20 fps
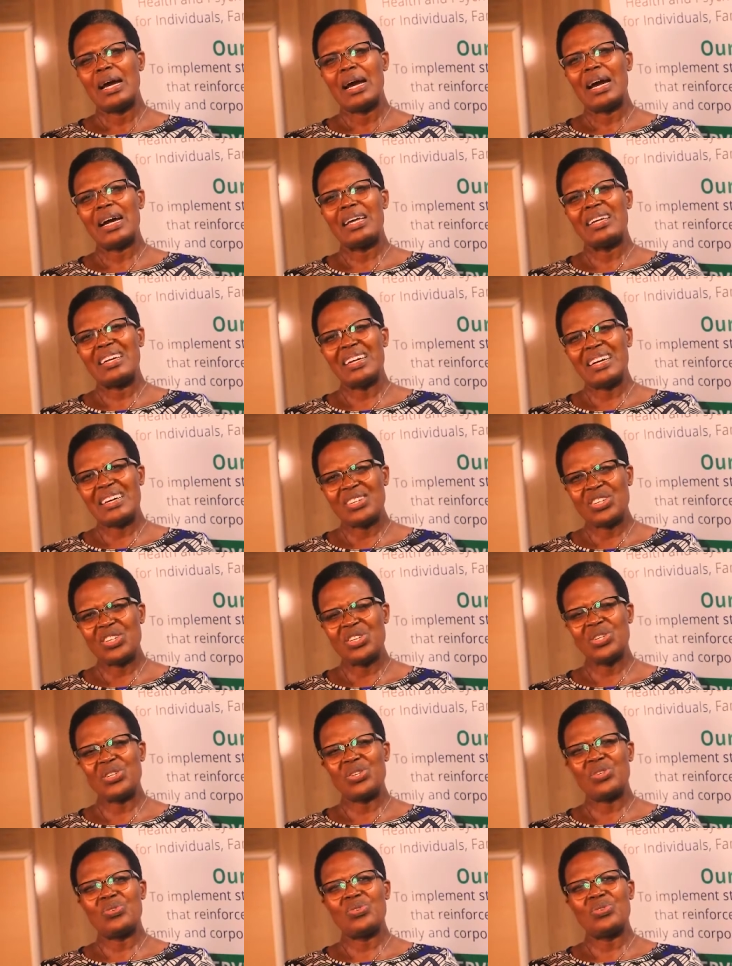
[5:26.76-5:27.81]
An
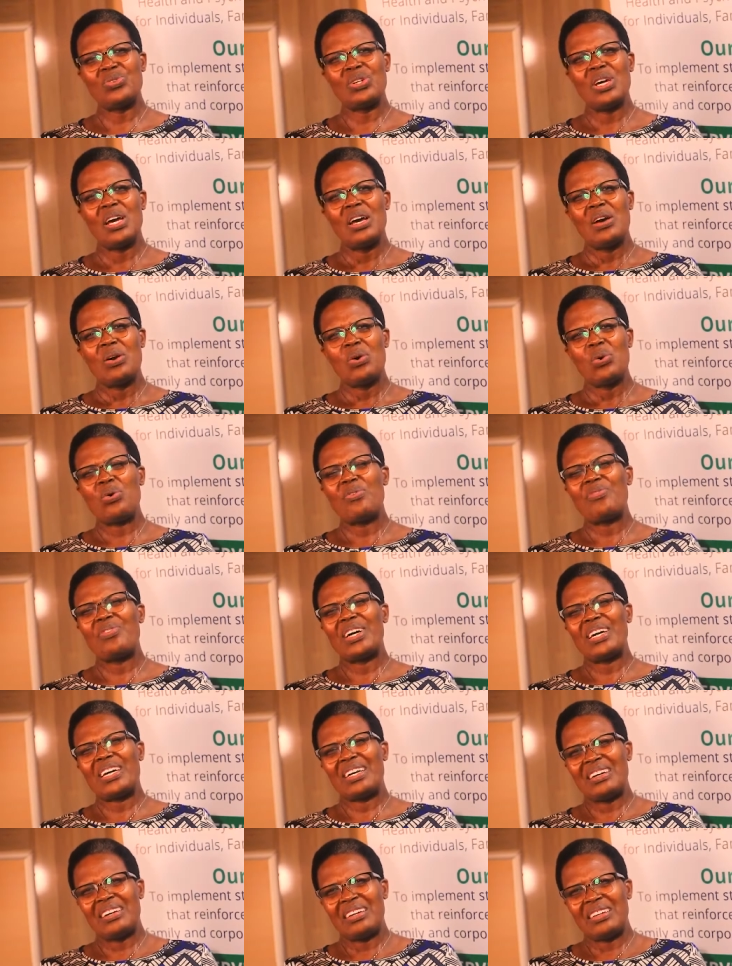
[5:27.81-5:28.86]
attitude of a
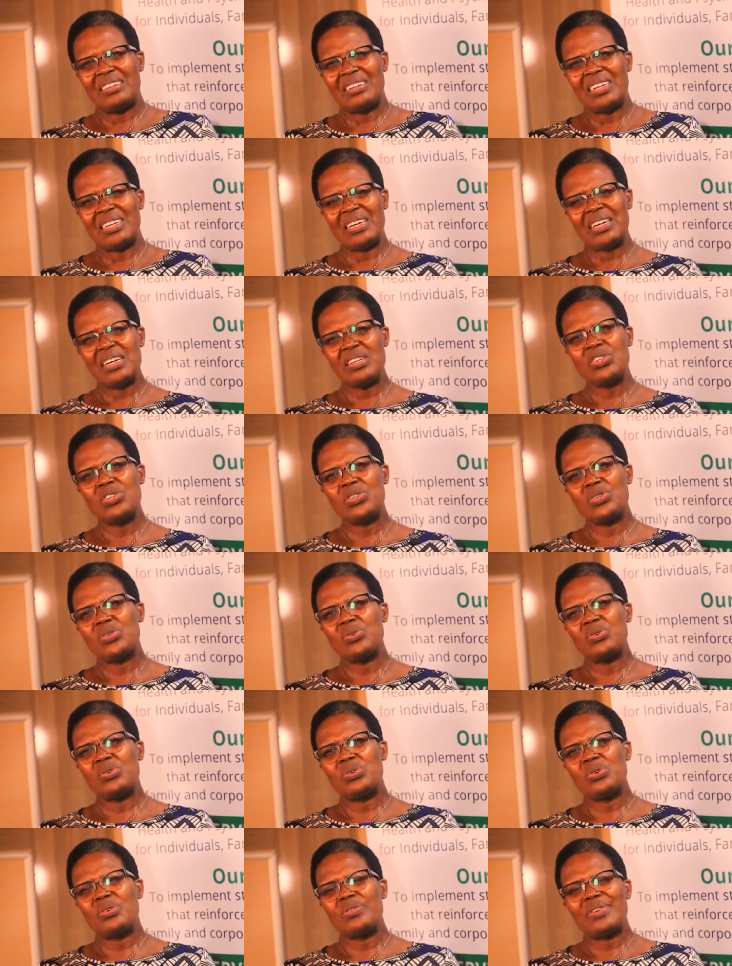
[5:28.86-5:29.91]
girl, an
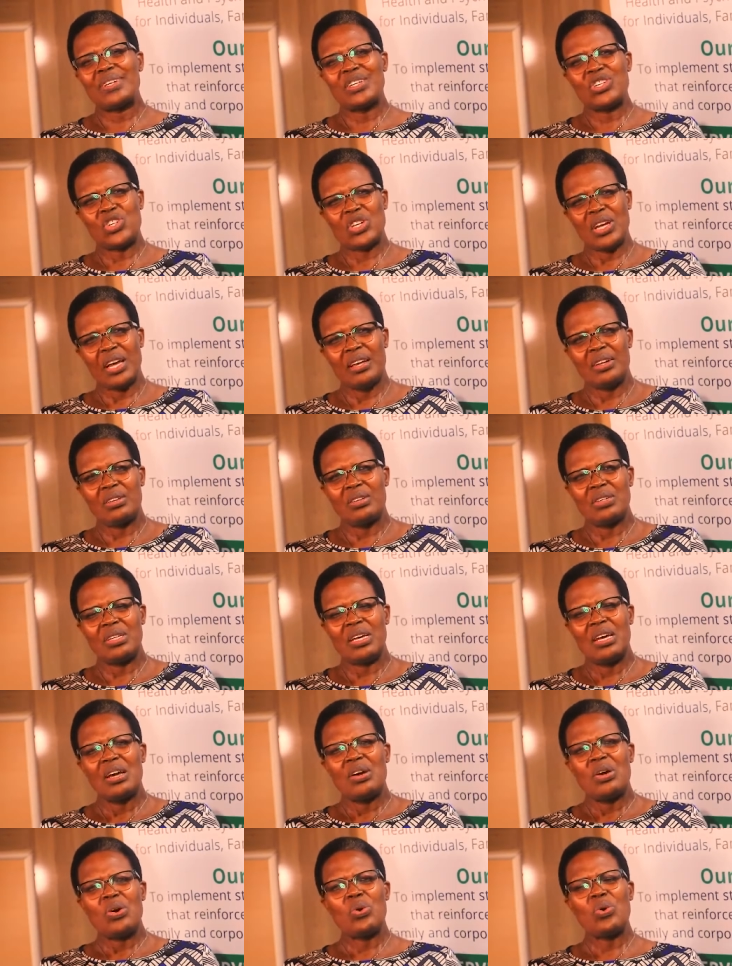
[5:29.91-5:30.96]
attitude of a child,
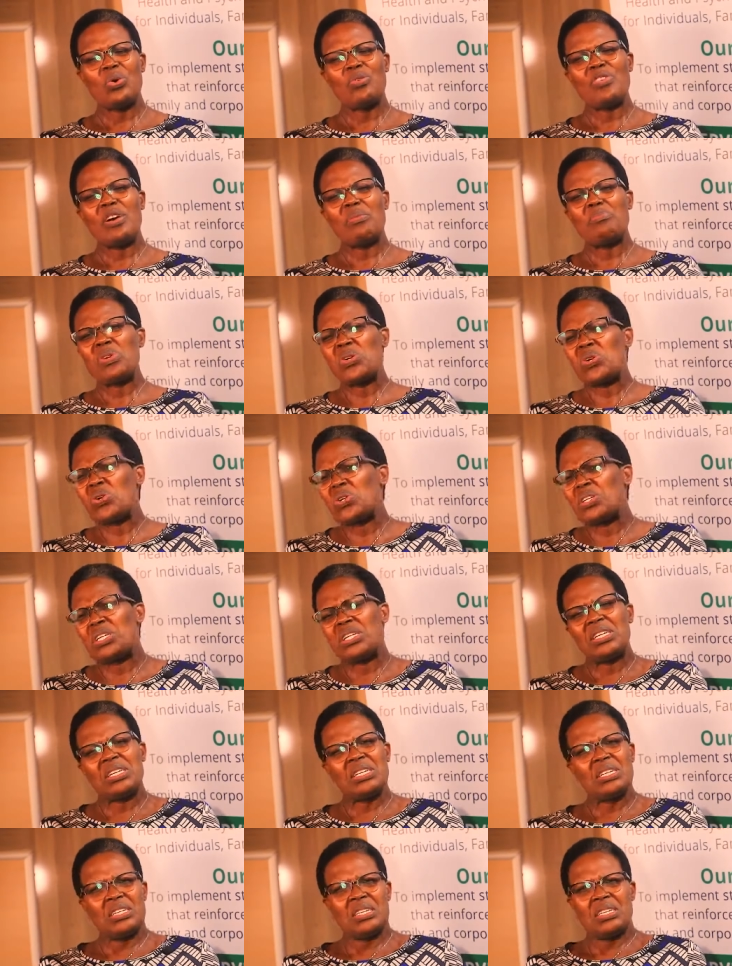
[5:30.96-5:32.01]
of I'm not
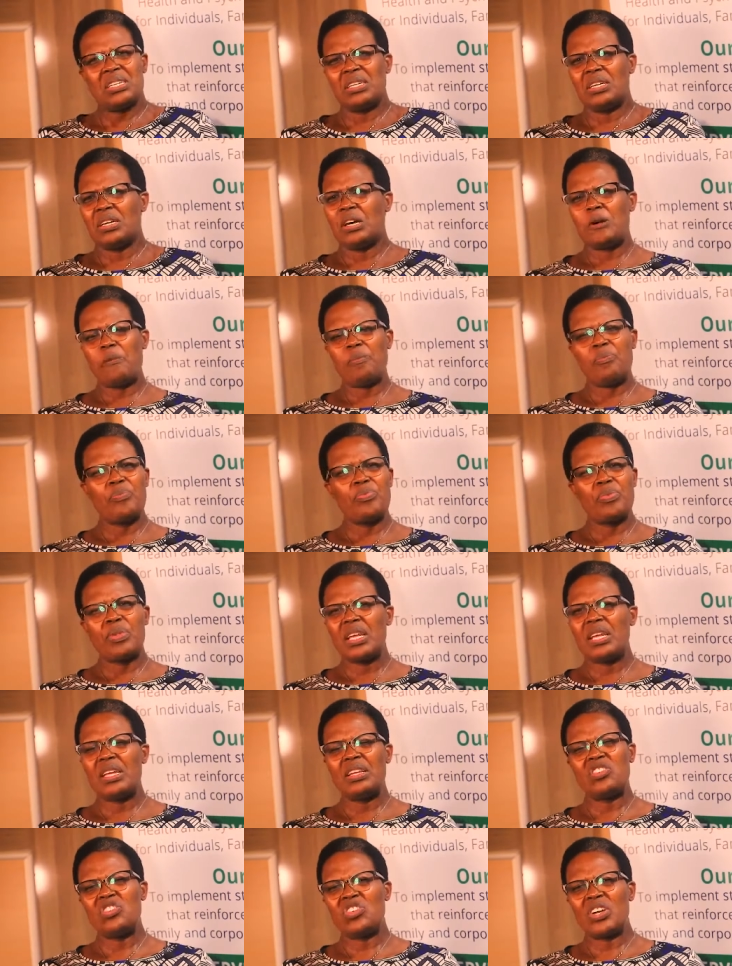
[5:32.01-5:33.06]
yet
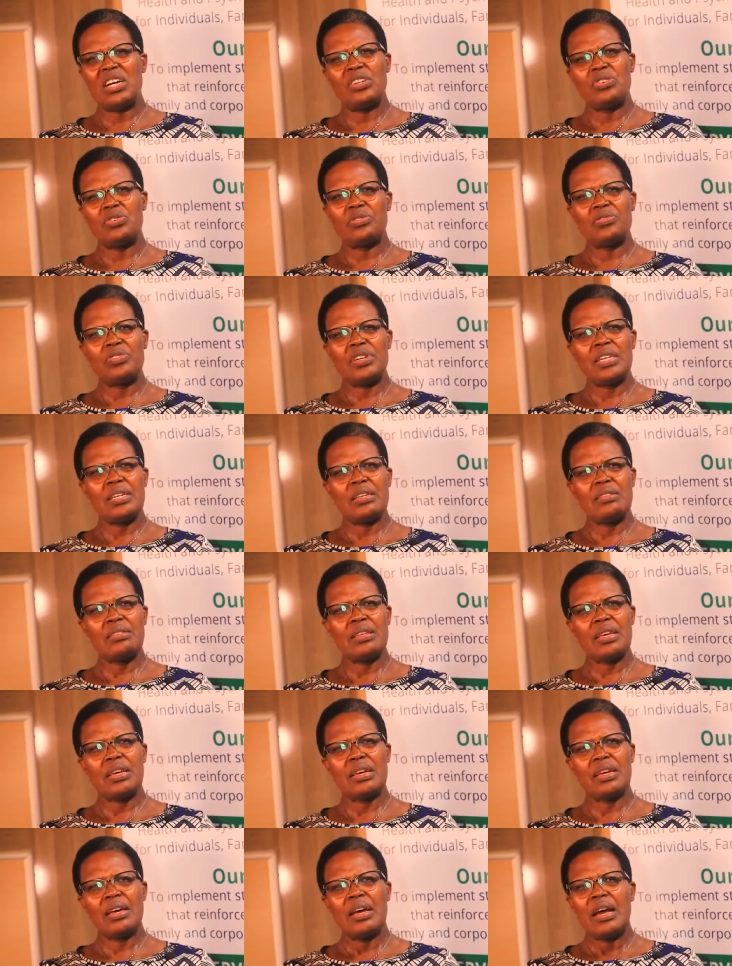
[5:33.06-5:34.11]
in charge of
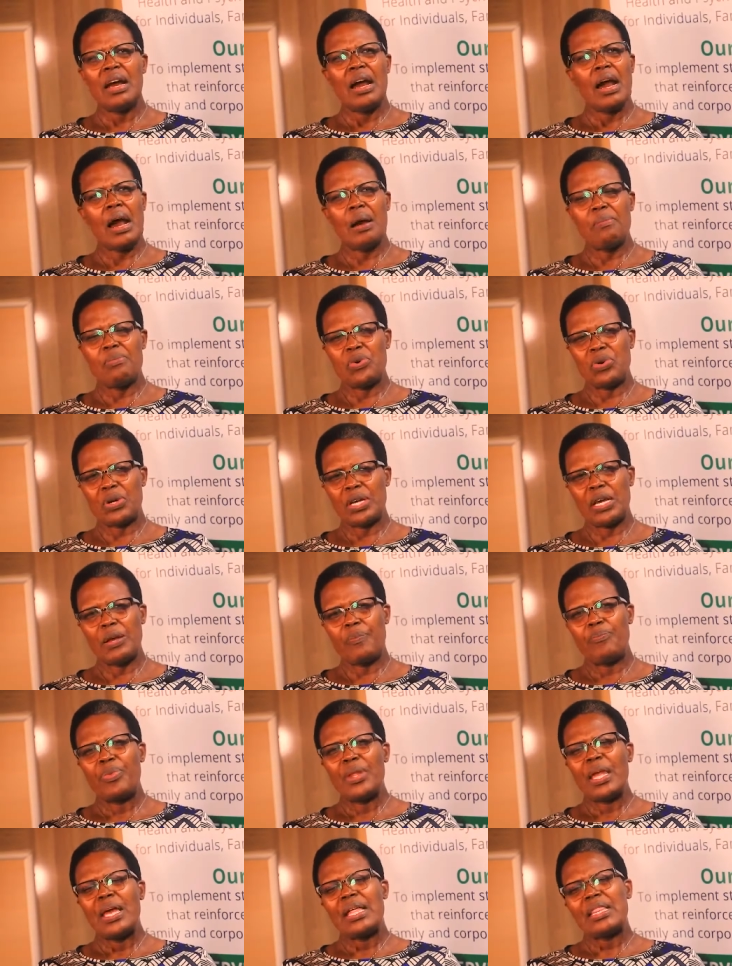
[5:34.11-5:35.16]
anything, I'm okay.
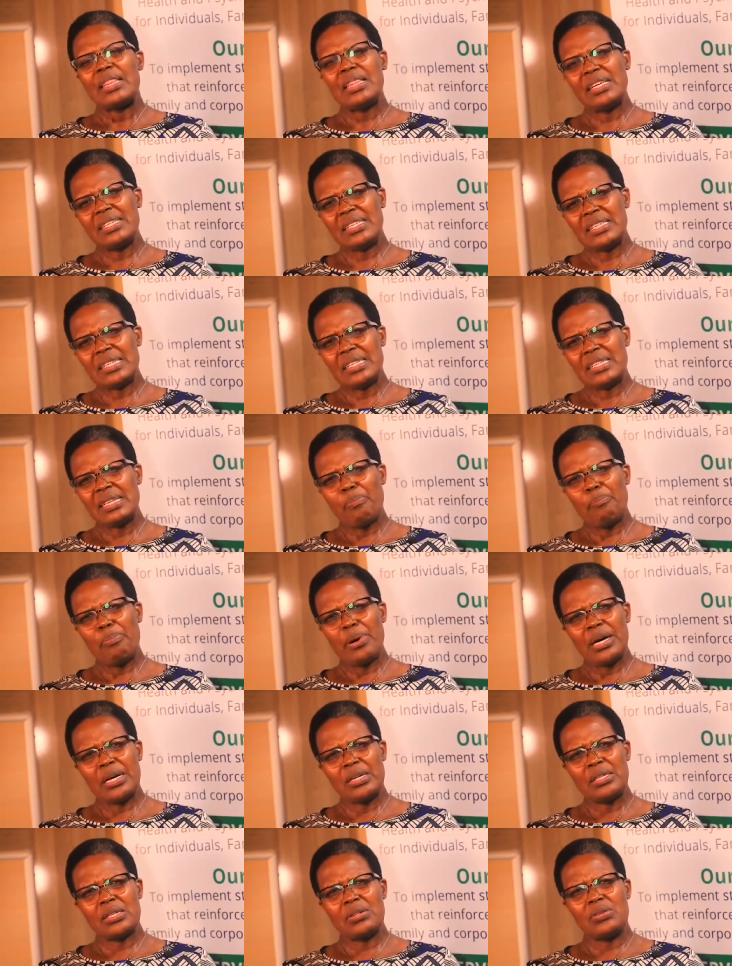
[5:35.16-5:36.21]
This is a
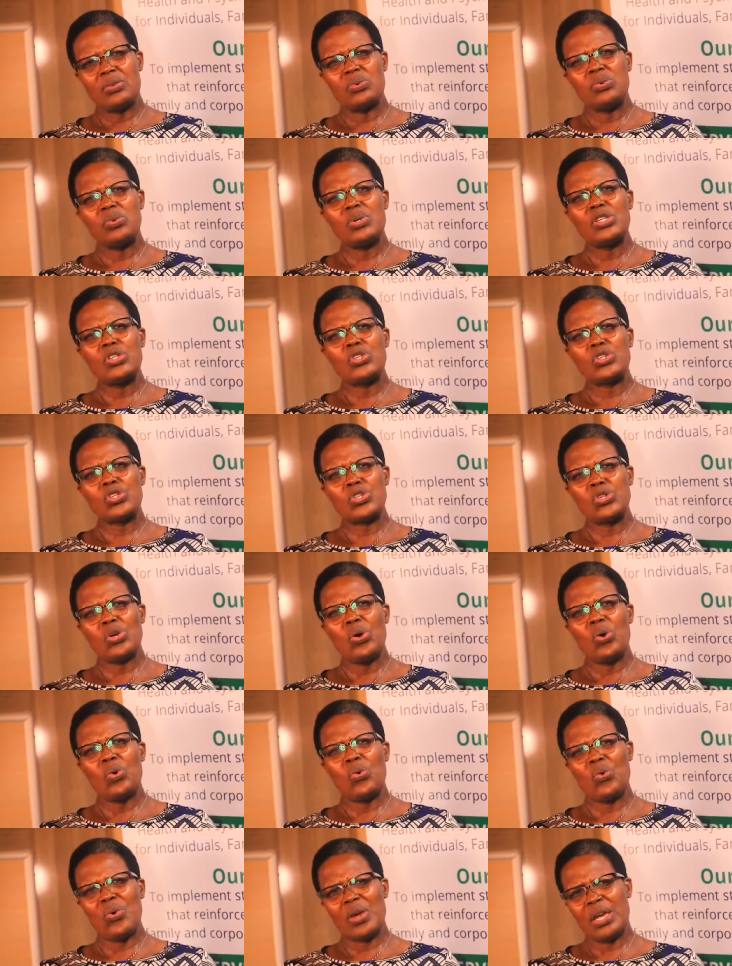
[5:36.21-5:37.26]
person who is
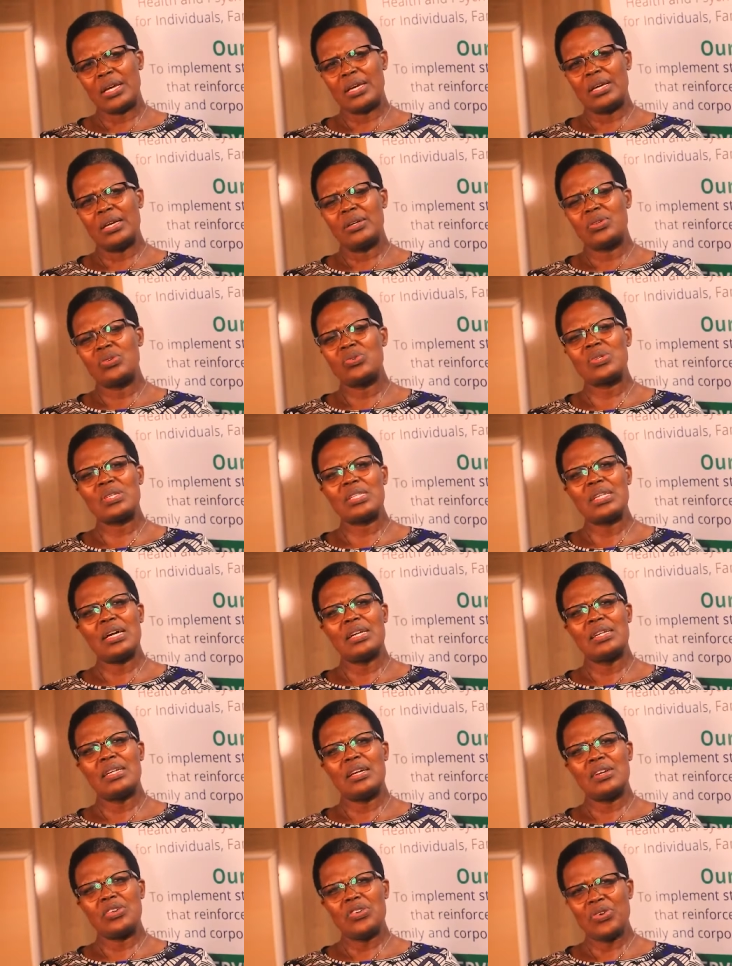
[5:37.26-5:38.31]
so quick to
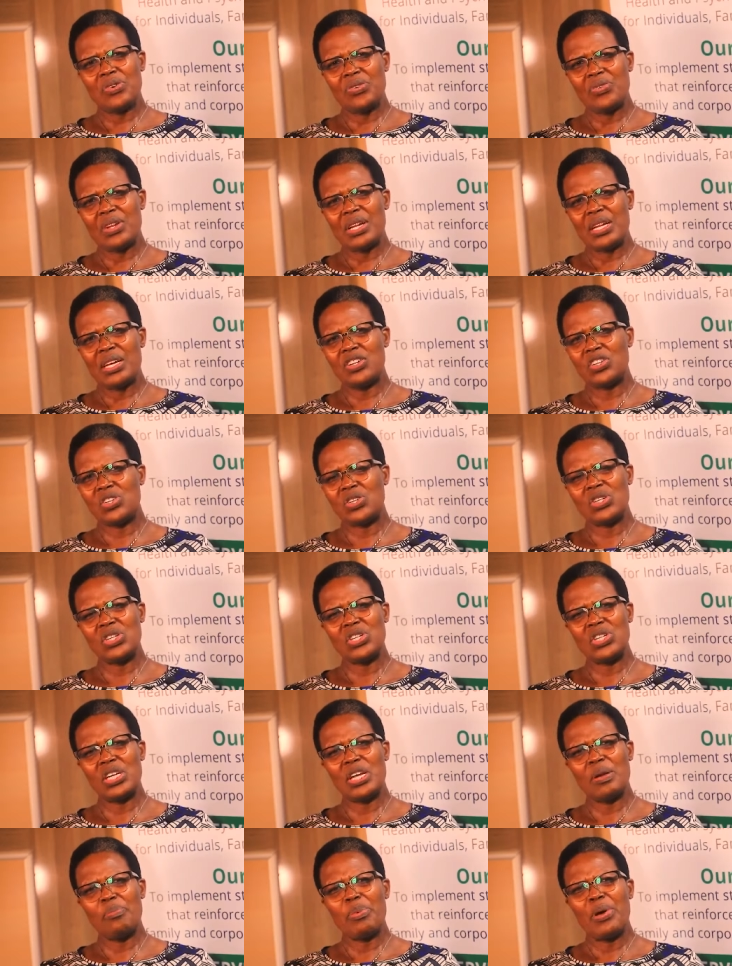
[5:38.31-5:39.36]
start a new
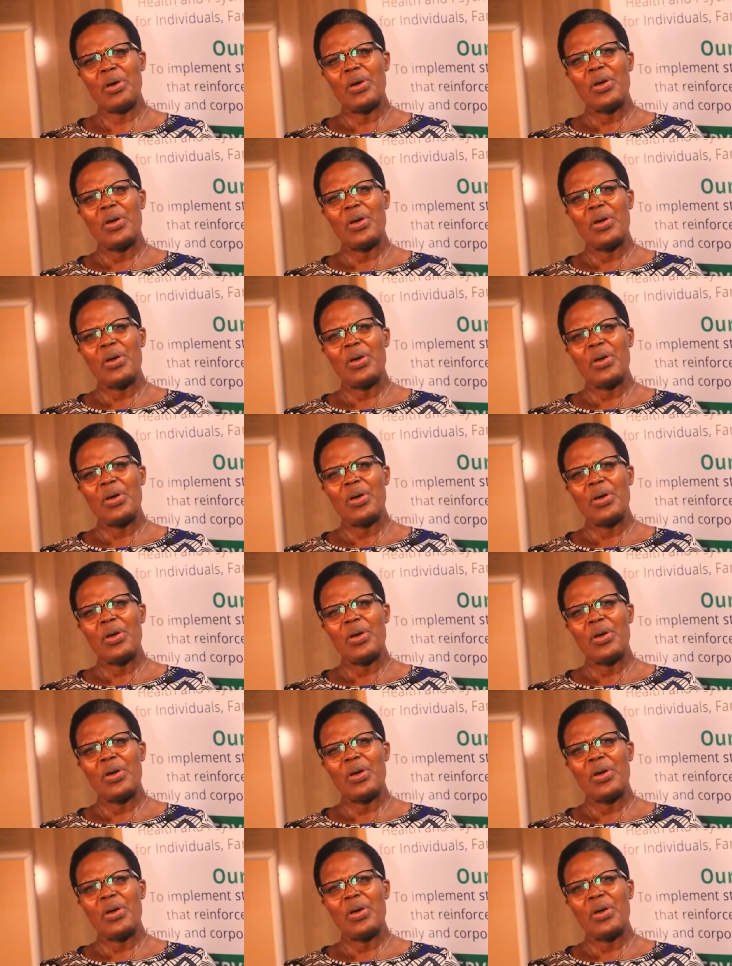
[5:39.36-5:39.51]
relationship